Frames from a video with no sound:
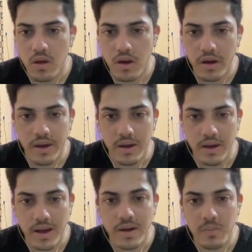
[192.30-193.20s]
I
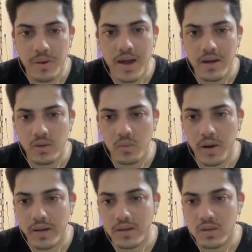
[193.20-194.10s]
had planned to
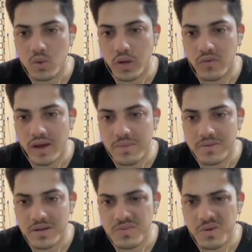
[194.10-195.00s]
buy this token at 5
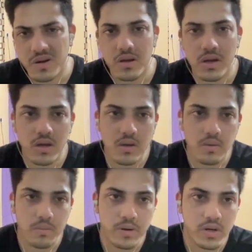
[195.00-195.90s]
cents, but
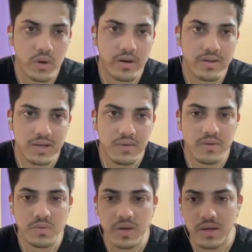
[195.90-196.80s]
Bitcoin itself
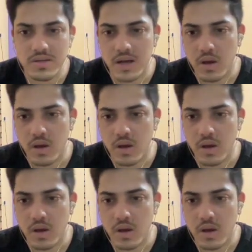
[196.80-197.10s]
is bearish.